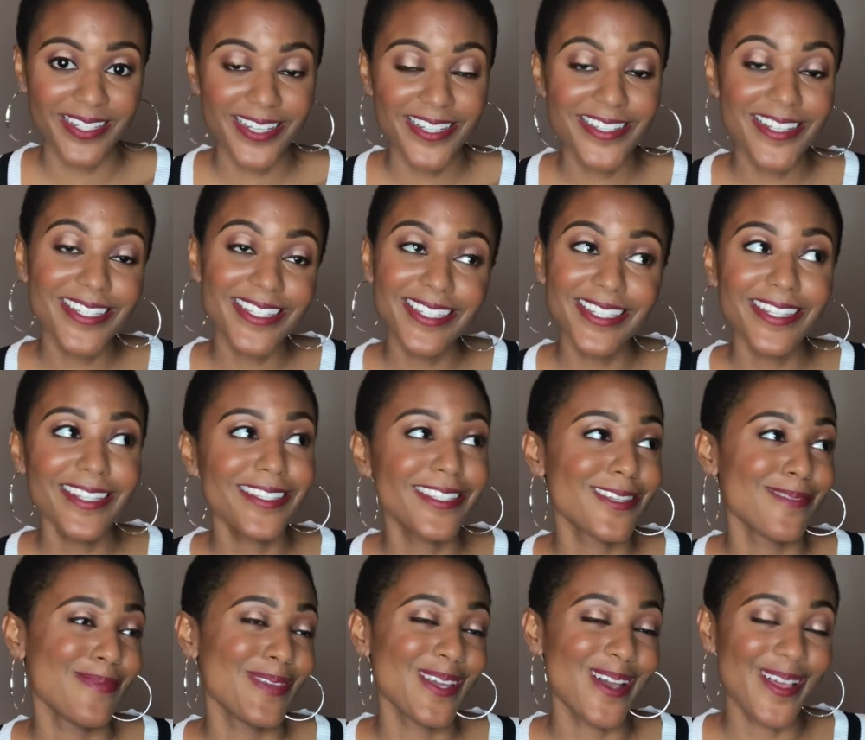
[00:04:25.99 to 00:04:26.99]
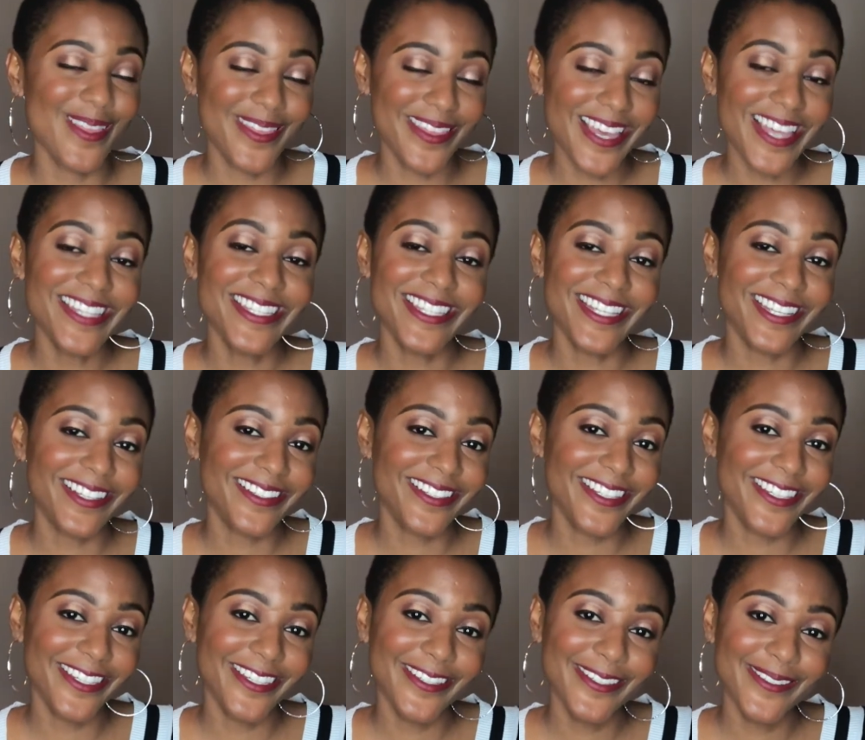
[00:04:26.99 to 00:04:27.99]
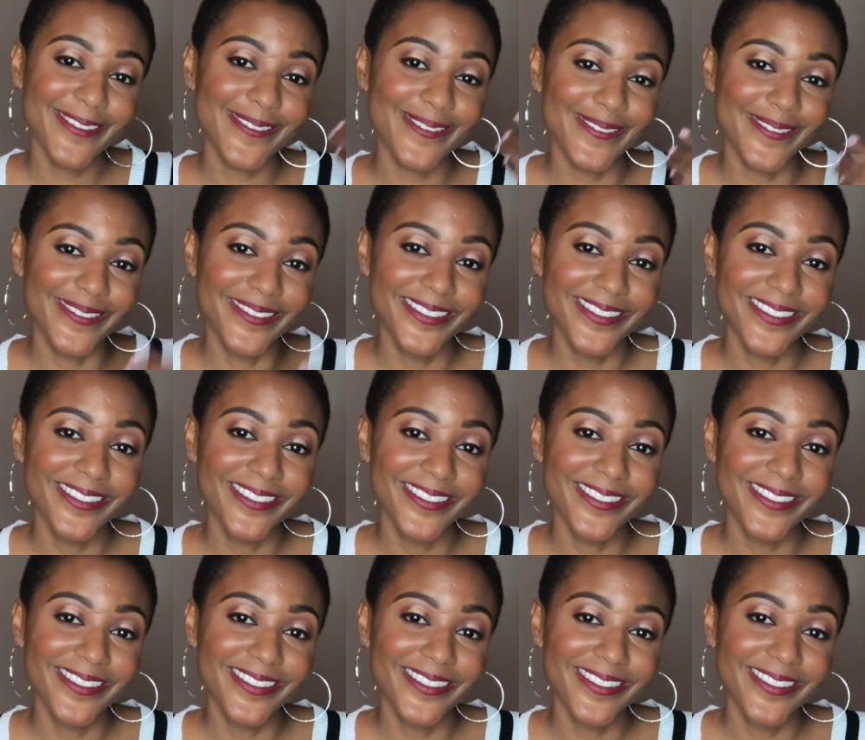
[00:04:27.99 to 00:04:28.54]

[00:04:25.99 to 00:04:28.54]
It just needs to be authentically you.